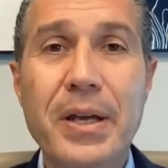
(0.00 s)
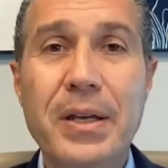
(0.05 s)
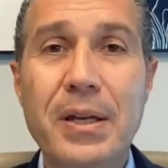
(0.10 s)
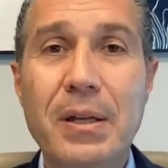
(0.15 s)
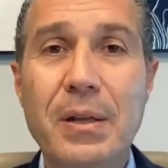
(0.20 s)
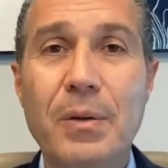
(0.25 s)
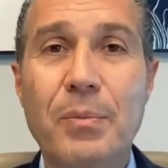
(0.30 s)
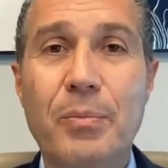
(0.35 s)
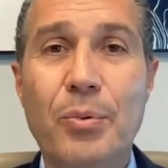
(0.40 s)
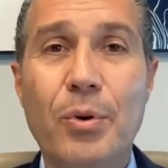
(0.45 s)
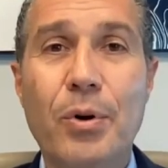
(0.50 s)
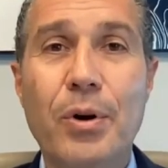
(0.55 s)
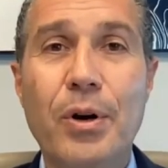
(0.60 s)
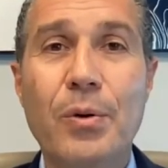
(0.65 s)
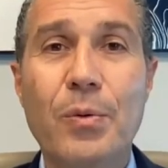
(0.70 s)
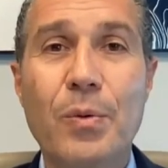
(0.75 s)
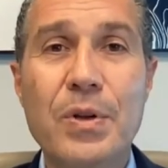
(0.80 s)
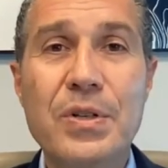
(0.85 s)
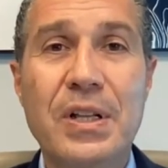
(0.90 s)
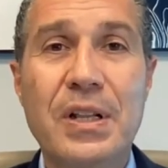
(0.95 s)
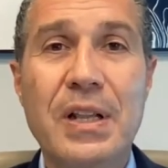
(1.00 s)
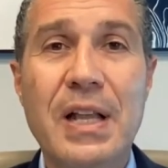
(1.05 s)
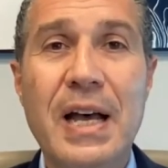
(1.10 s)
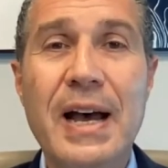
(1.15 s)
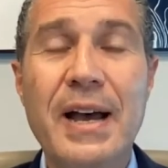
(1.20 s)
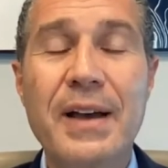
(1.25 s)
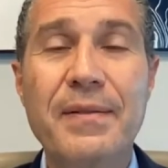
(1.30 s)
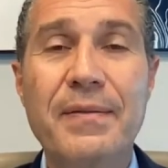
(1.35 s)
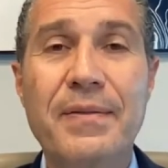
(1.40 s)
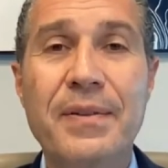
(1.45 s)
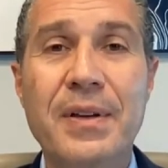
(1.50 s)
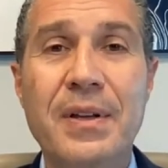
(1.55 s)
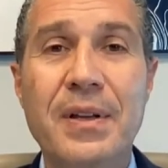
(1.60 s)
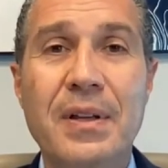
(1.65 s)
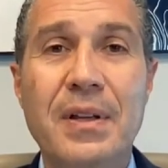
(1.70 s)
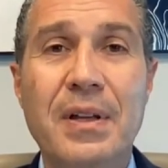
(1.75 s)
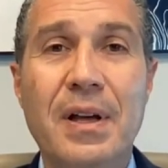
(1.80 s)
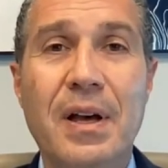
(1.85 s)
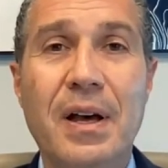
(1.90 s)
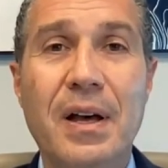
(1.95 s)
Mikey Laporta was alive,
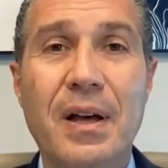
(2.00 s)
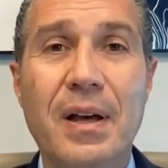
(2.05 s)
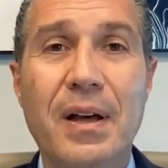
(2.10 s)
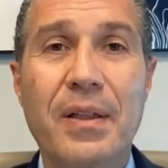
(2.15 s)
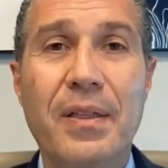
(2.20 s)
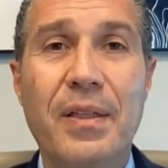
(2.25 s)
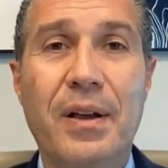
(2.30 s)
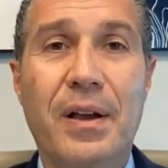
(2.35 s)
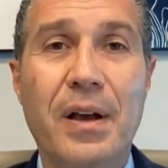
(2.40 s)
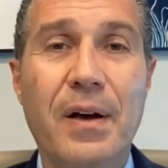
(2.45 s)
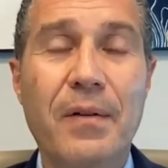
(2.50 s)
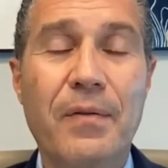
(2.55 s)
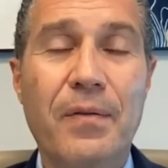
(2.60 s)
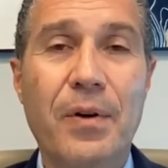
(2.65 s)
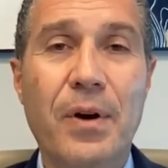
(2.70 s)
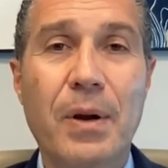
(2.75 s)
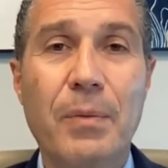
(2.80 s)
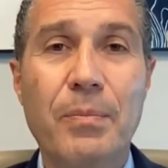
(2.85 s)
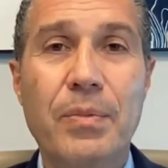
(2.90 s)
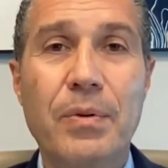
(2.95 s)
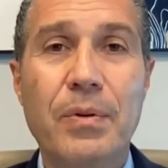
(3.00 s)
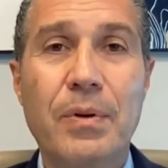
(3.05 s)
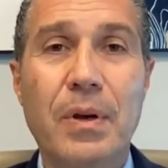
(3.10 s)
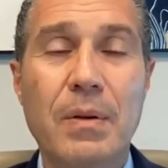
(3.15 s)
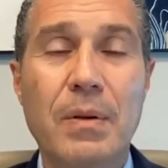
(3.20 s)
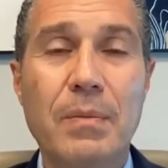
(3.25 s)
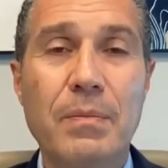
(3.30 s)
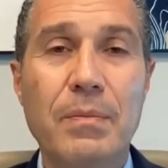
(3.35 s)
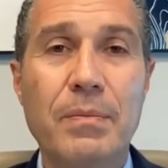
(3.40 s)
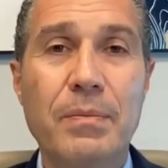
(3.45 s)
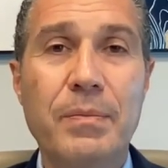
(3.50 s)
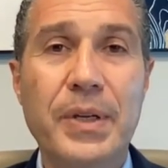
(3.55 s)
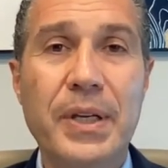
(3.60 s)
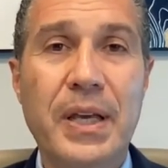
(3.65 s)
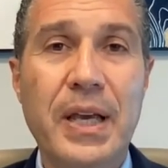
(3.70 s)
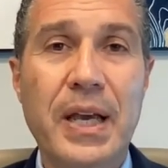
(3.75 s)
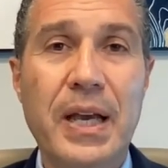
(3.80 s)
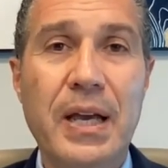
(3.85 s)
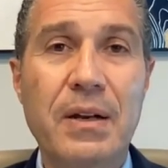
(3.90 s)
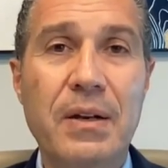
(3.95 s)
uh, the cover up uh,
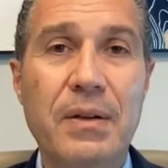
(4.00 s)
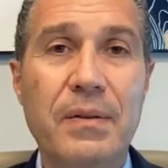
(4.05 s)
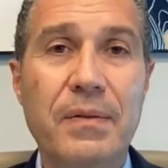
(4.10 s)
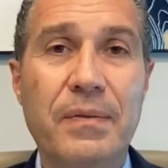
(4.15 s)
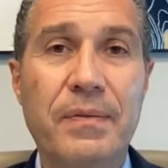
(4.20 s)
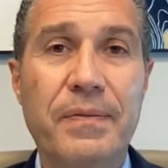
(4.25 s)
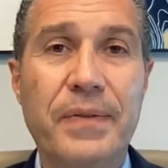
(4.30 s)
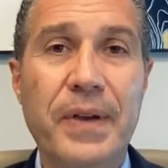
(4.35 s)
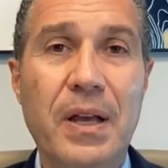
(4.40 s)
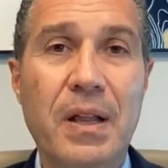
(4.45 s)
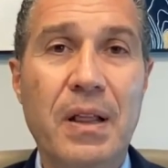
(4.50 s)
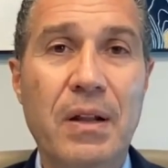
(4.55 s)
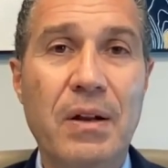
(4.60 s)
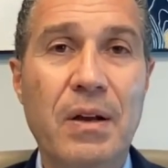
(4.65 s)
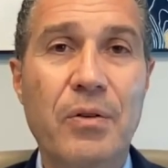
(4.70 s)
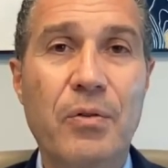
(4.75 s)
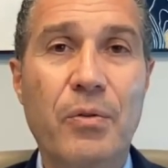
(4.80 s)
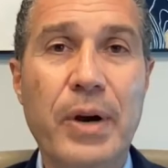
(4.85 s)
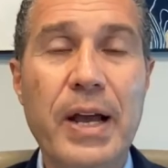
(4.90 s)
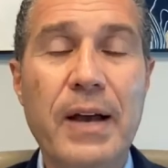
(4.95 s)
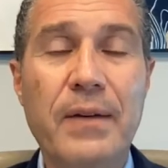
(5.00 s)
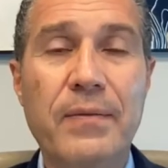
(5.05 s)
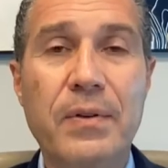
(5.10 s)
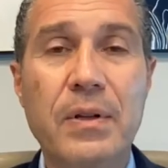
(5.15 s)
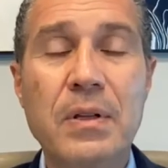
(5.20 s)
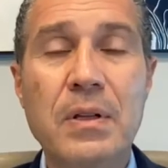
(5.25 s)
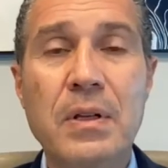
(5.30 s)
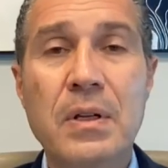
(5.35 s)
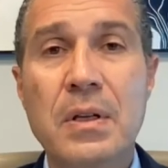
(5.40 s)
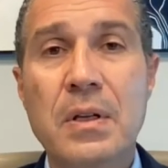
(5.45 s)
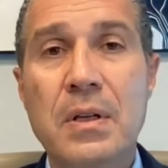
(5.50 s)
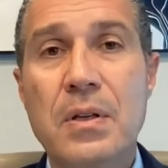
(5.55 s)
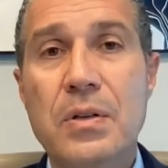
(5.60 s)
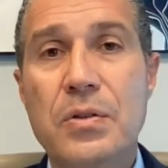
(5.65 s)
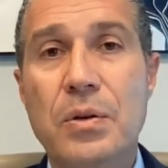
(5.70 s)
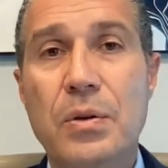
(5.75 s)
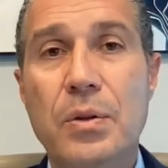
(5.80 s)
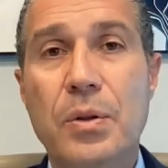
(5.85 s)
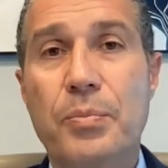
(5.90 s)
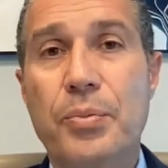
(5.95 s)
began to fail and unravel.
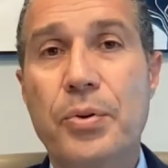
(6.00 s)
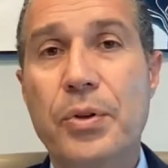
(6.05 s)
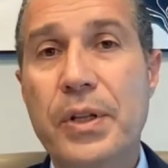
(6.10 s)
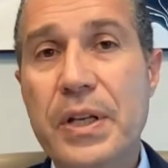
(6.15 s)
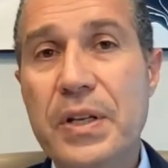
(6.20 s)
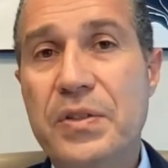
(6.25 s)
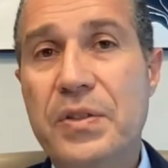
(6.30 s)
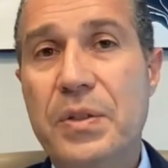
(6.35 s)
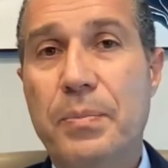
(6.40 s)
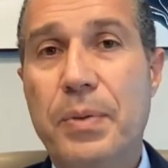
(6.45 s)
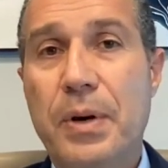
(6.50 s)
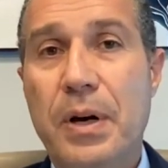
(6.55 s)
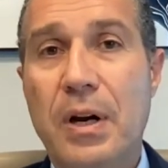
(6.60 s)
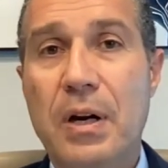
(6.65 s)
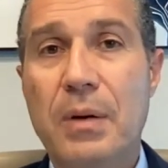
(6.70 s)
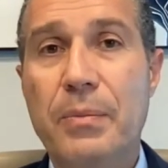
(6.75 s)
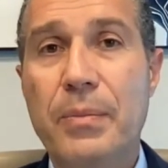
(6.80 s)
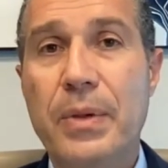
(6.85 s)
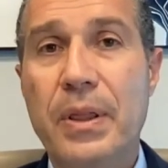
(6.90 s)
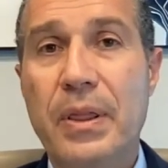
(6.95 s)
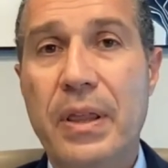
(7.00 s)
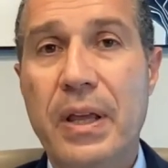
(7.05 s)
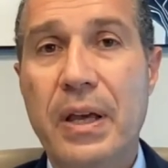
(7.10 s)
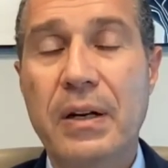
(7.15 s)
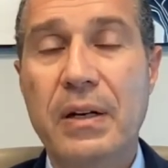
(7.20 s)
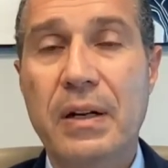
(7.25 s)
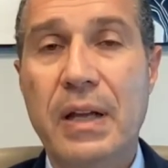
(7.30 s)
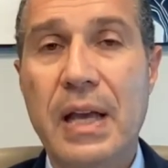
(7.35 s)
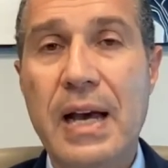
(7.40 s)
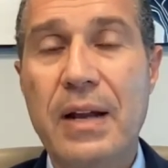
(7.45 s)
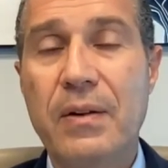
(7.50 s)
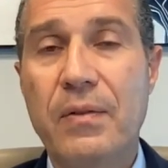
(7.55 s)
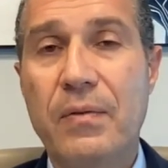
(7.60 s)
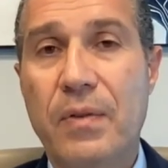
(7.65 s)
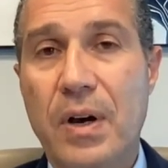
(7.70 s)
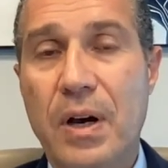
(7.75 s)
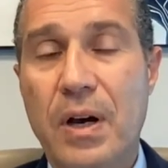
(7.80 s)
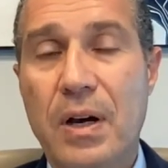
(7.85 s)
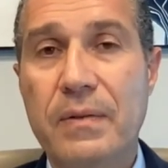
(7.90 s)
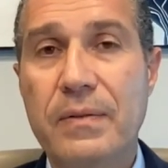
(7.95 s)
So the police department then got
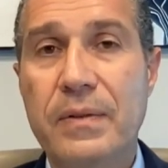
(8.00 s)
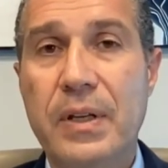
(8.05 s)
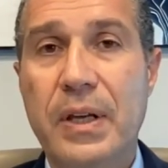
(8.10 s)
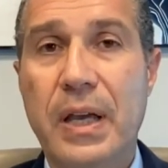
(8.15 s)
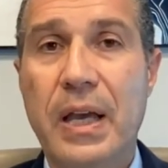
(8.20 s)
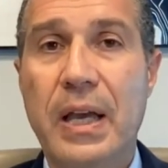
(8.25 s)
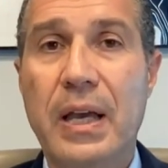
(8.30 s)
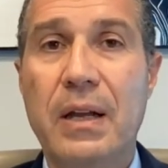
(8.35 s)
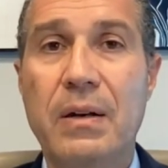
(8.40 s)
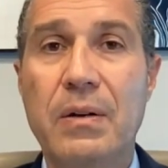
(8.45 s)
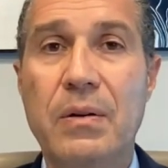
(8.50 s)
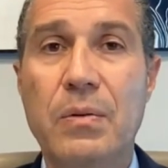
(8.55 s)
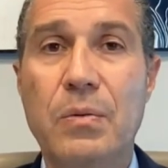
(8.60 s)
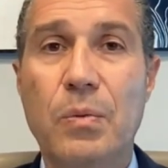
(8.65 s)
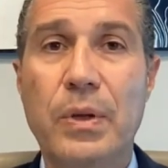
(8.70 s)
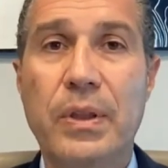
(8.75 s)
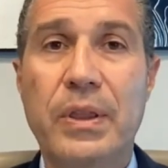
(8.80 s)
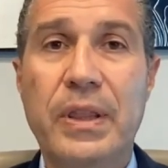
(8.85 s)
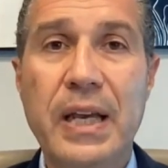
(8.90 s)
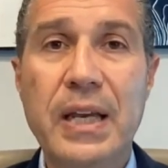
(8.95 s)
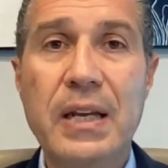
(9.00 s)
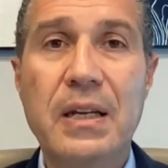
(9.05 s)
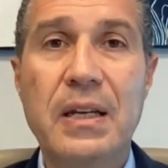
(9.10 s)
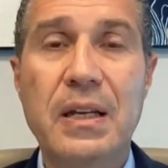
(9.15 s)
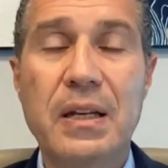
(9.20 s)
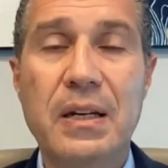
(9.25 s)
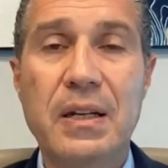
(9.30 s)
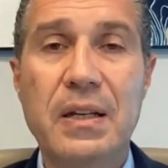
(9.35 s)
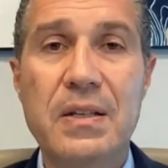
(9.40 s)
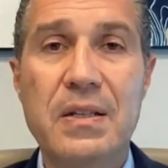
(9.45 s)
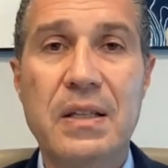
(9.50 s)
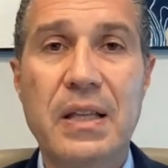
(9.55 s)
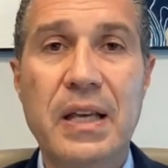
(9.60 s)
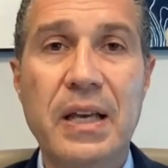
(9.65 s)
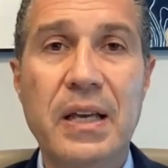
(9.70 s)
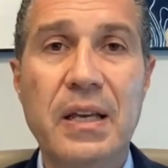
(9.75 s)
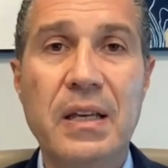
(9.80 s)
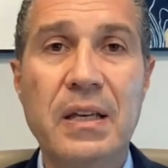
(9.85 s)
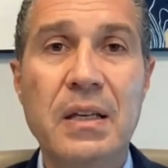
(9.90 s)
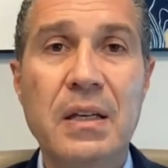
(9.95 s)
involved. And what they did is
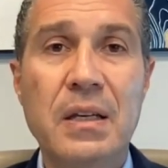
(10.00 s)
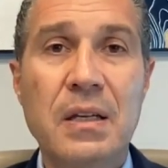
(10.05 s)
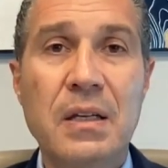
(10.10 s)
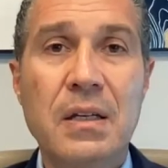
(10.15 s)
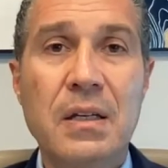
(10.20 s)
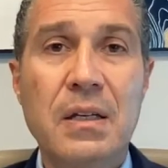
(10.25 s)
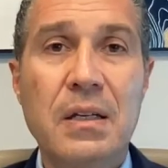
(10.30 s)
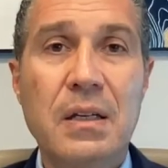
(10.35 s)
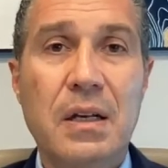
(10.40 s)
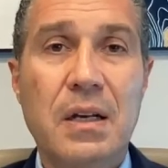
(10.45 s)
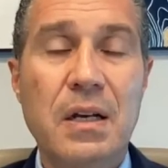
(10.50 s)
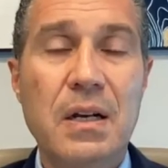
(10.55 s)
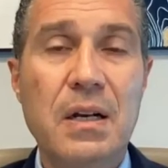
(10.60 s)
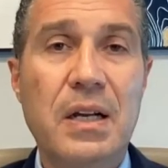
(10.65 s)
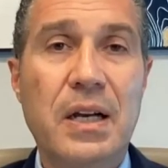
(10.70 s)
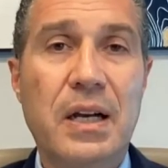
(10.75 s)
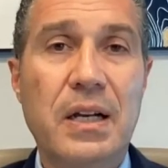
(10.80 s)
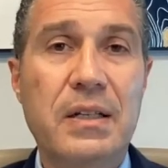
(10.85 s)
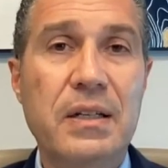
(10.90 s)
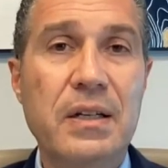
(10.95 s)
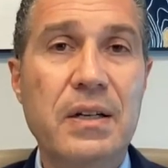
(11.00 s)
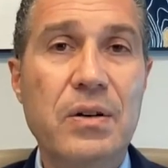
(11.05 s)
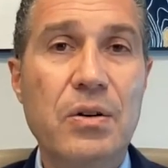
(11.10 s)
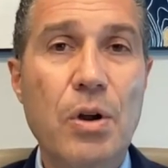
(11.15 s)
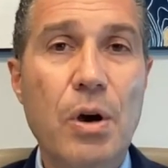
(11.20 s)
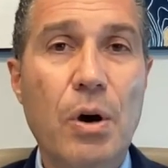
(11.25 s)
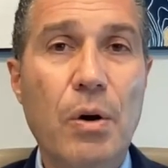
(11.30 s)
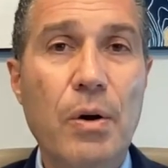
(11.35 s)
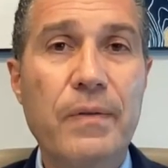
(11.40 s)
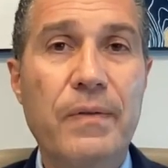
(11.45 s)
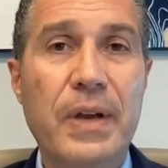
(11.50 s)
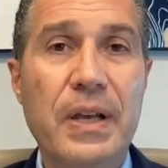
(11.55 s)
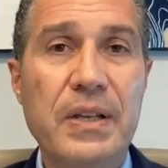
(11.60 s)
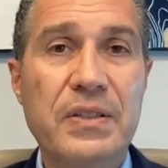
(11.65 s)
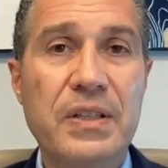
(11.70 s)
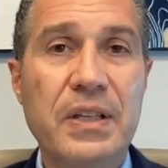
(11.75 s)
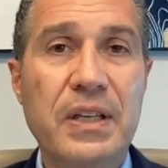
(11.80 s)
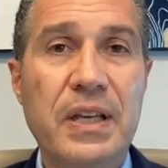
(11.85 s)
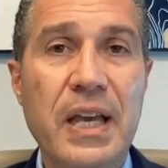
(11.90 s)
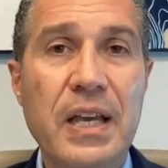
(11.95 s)
they conducted no
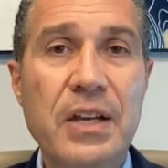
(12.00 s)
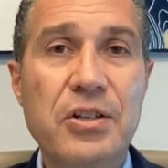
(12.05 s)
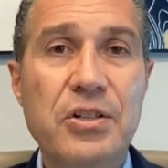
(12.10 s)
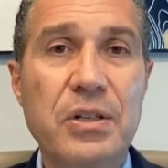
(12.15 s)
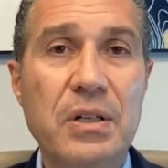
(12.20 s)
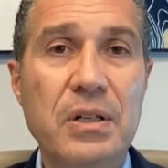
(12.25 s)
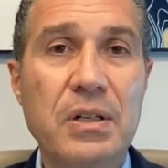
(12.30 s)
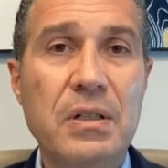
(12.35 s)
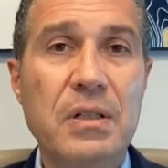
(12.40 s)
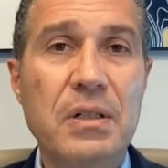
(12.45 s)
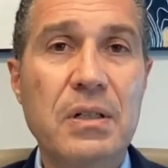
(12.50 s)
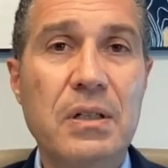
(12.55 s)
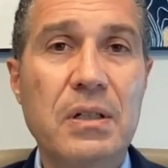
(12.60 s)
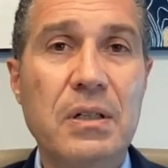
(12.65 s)
investigation